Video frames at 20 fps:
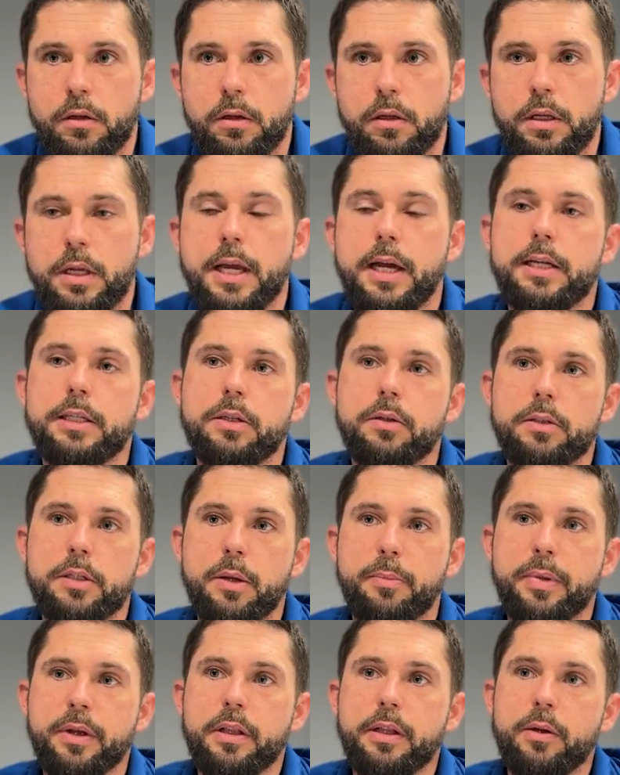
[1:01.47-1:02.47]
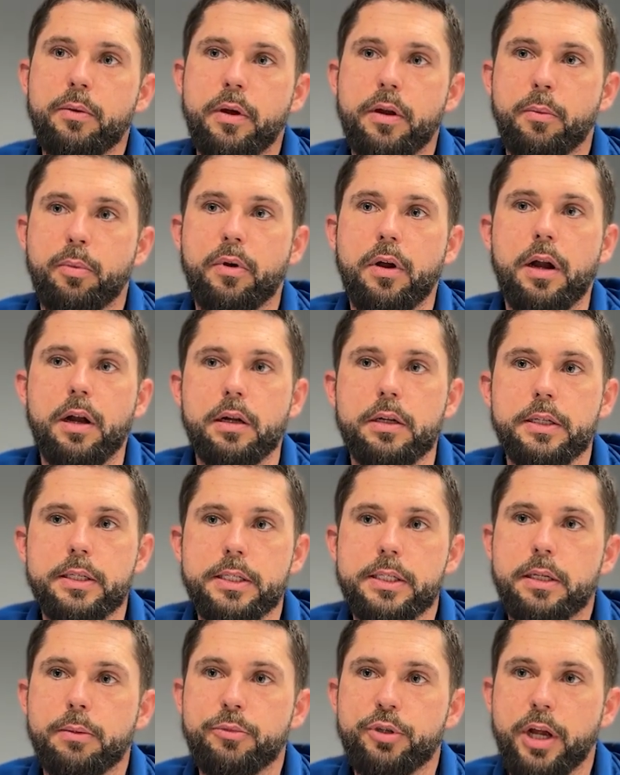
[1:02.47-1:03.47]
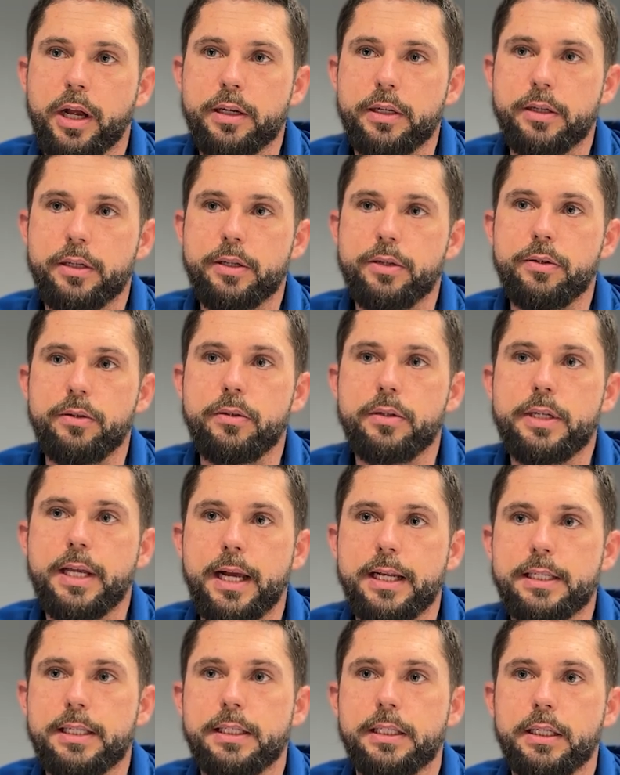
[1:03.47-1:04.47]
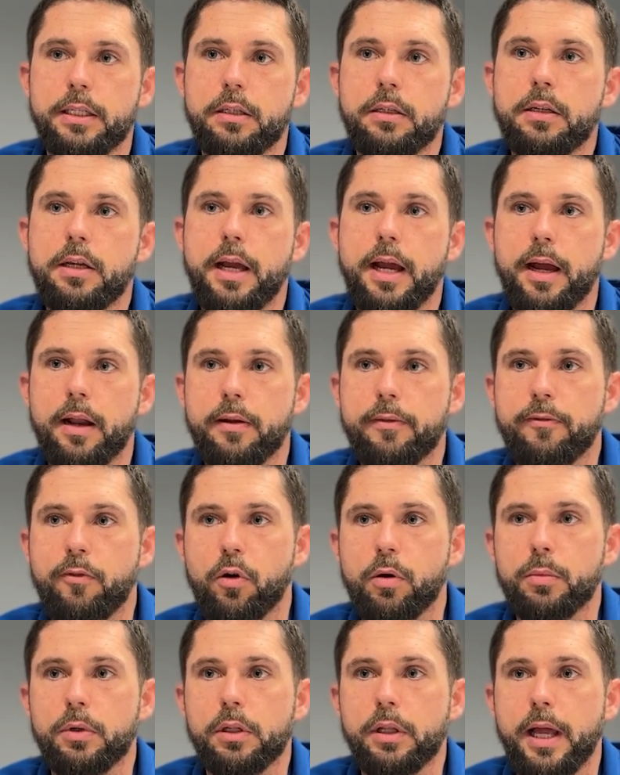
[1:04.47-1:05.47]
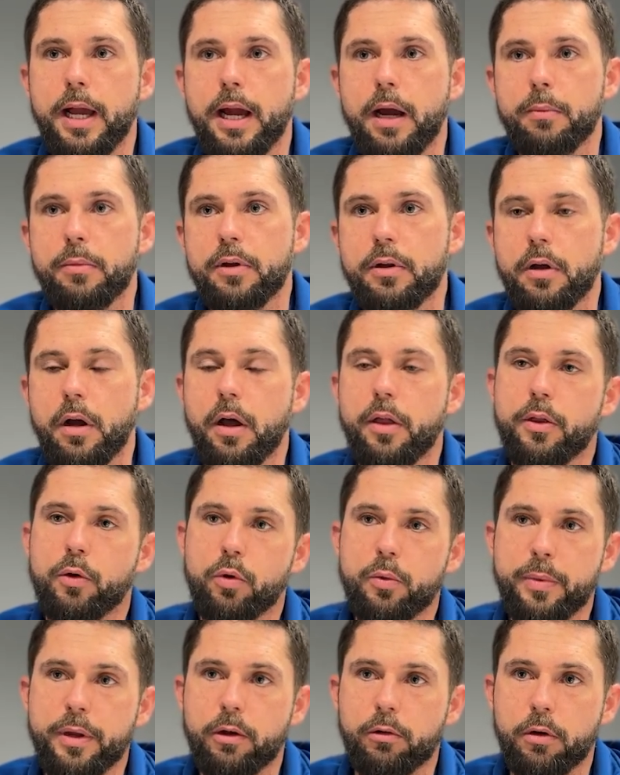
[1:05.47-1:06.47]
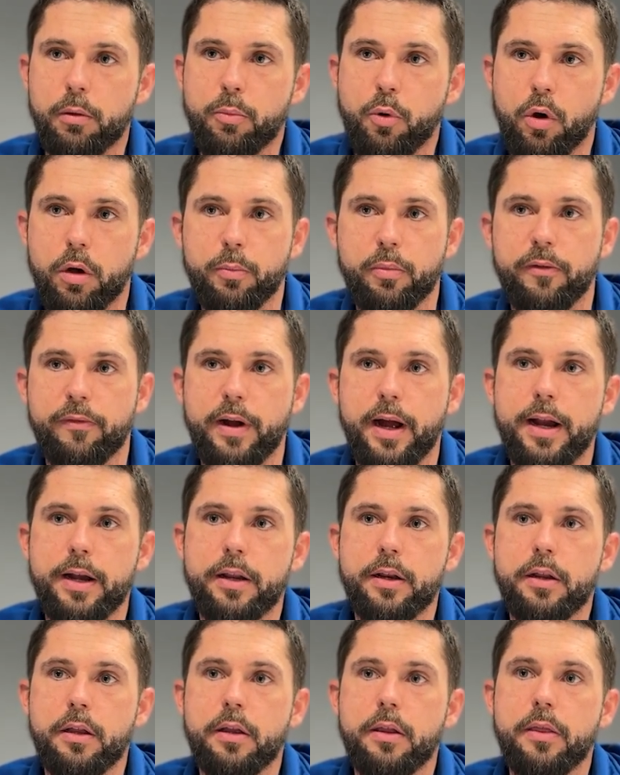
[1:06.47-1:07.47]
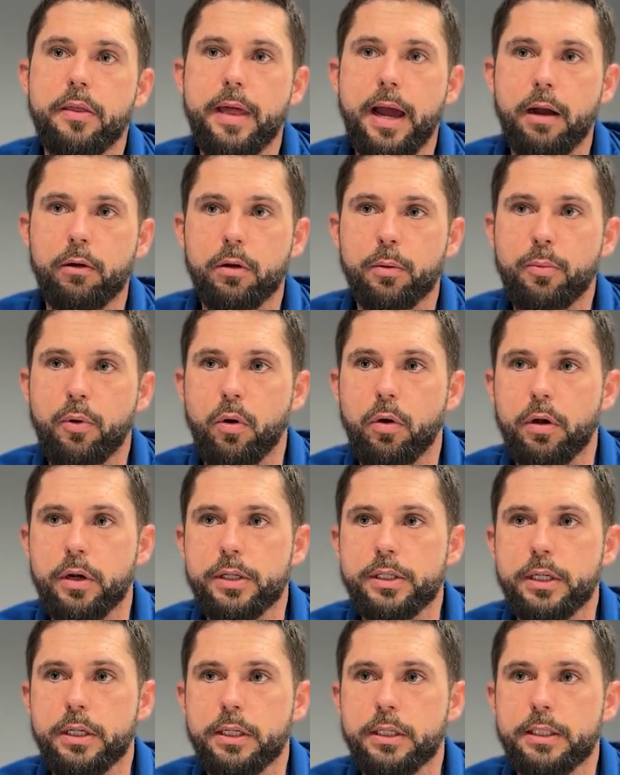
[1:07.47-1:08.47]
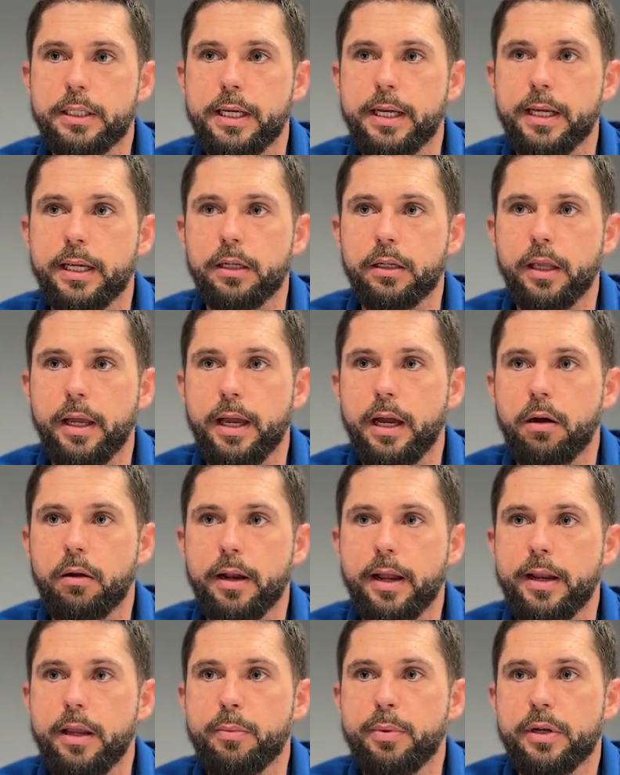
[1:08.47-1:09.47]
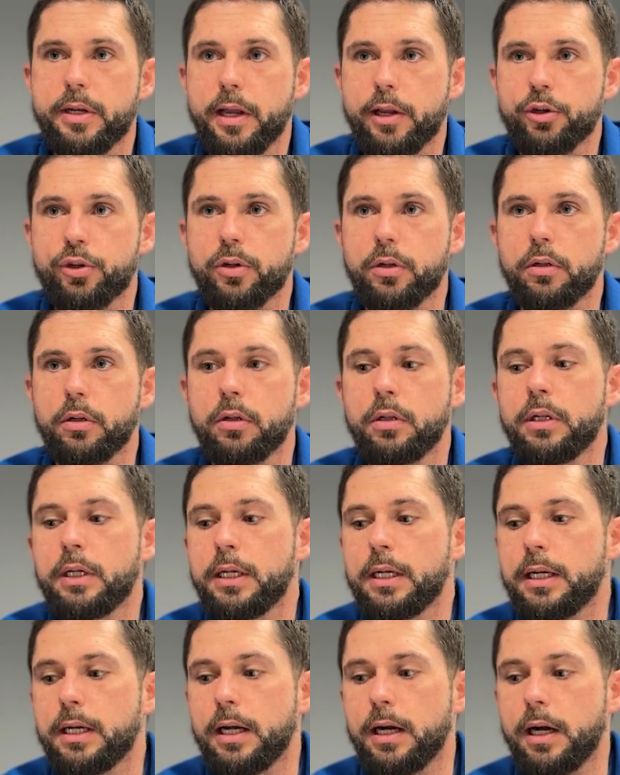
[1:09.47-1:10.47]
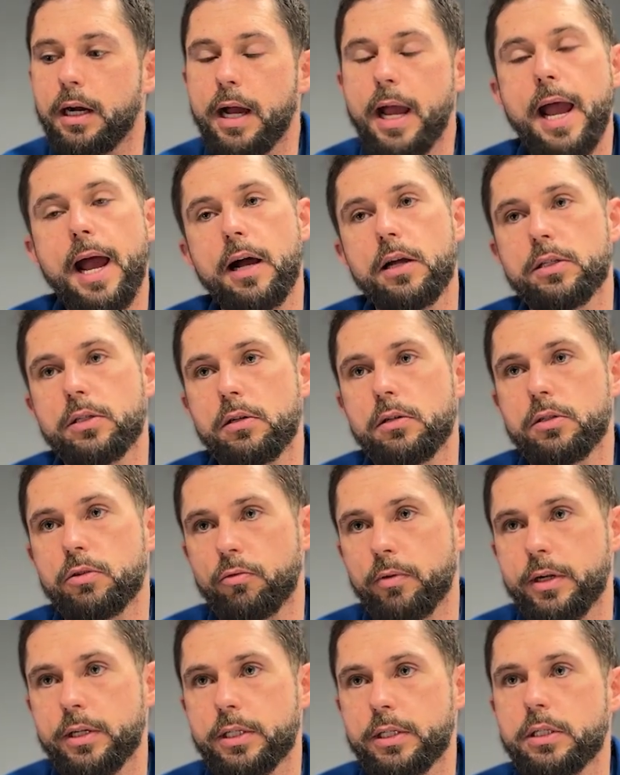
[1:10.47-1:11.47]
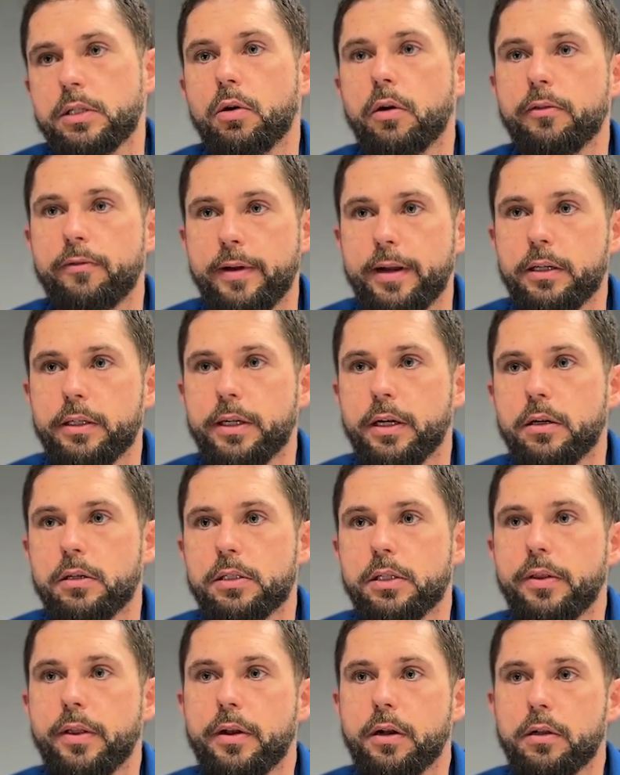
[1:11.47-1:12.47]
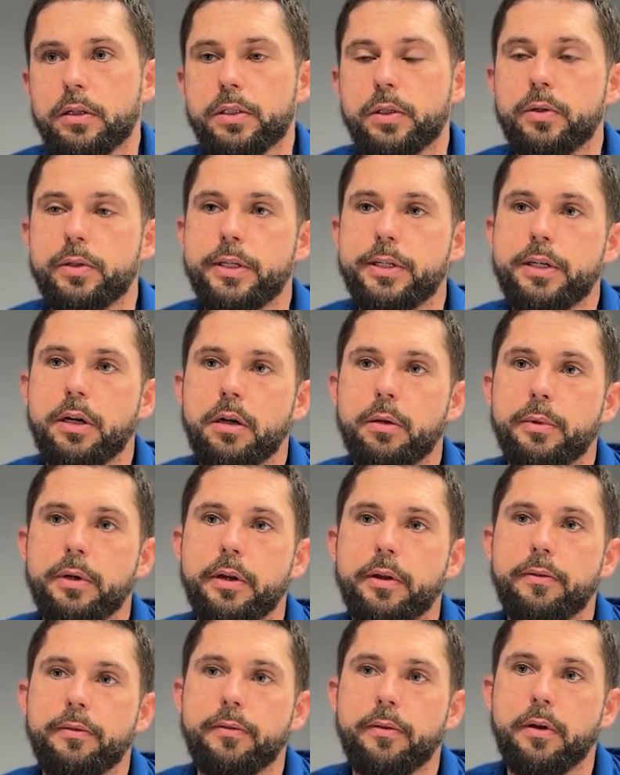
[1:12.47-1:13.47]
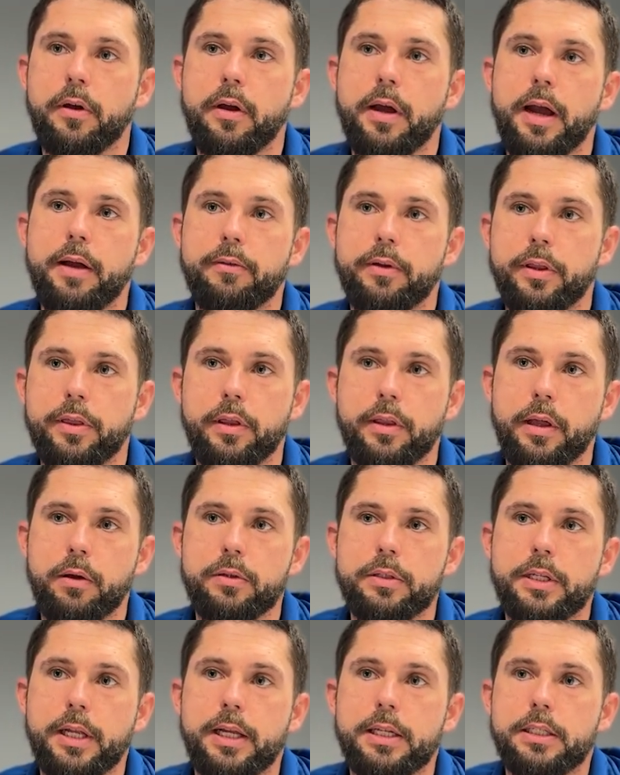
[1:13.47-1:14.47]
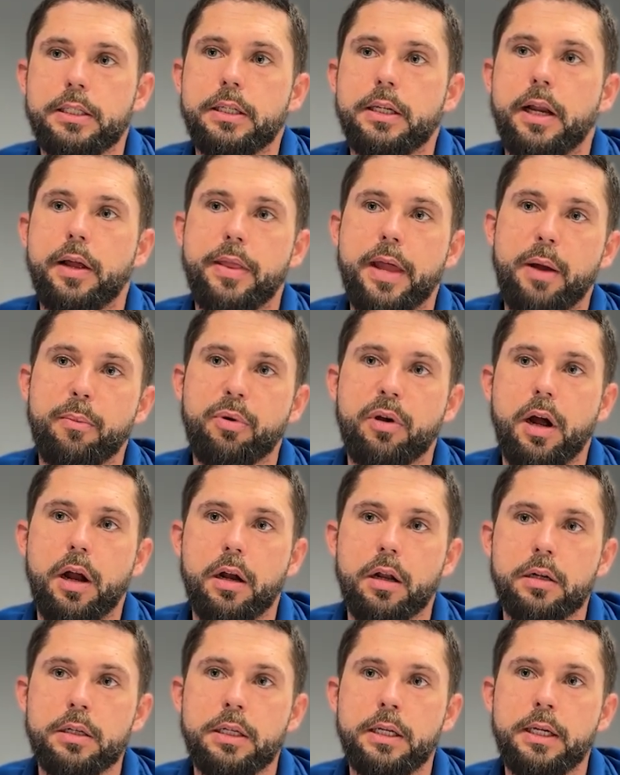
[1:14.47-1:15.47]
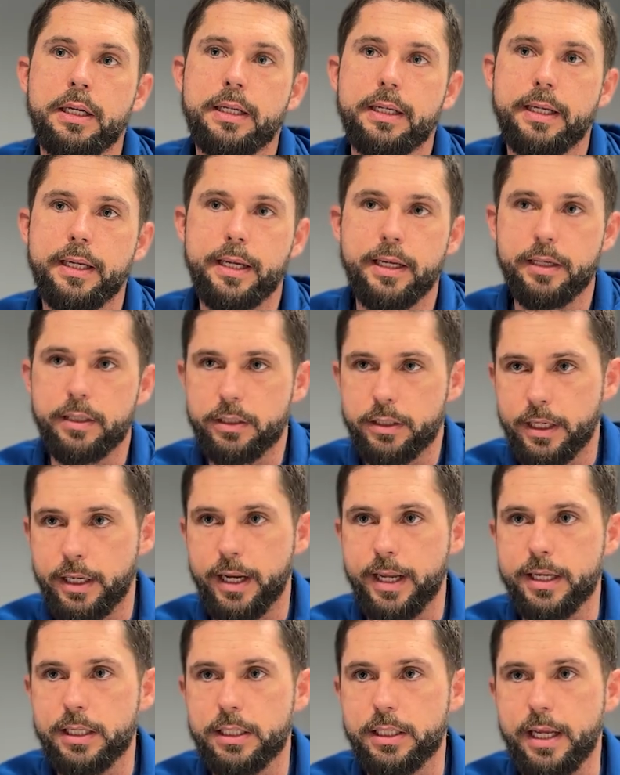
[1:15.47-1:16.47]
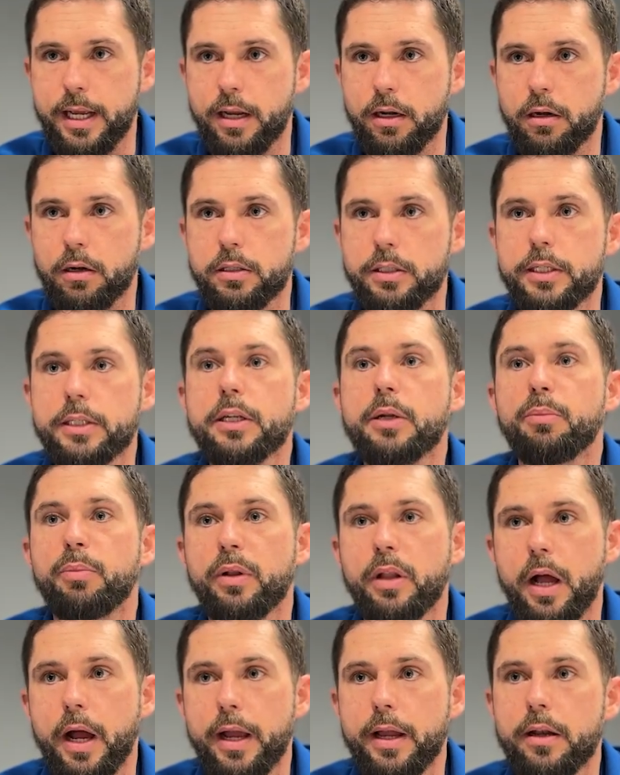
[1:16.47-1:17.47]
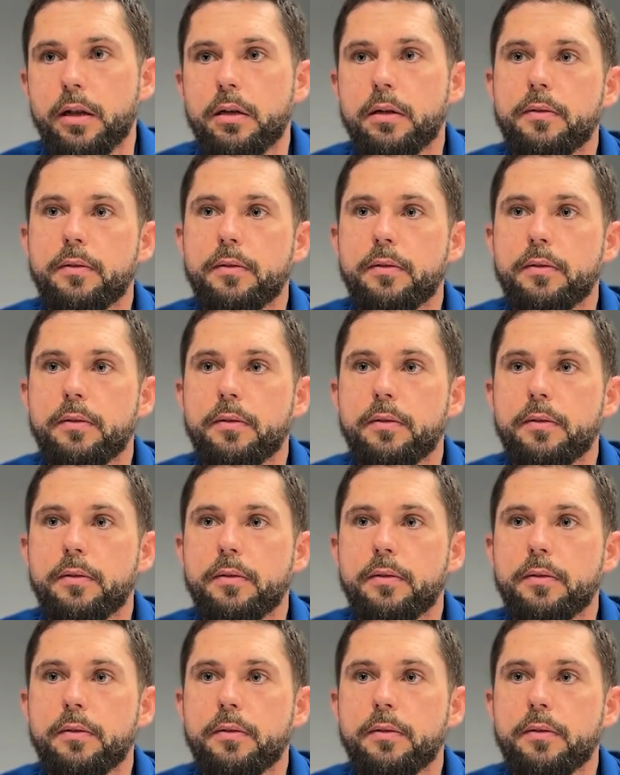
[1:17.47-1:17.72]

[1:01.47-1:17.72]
Yeah, so typically when a product is subjected to testing at a formal lab, there would be a report provided. That report is going to take and lay out any potential hazards, risks, or failures, and then also determine if everything that was tested on that product in today's standards is compliant.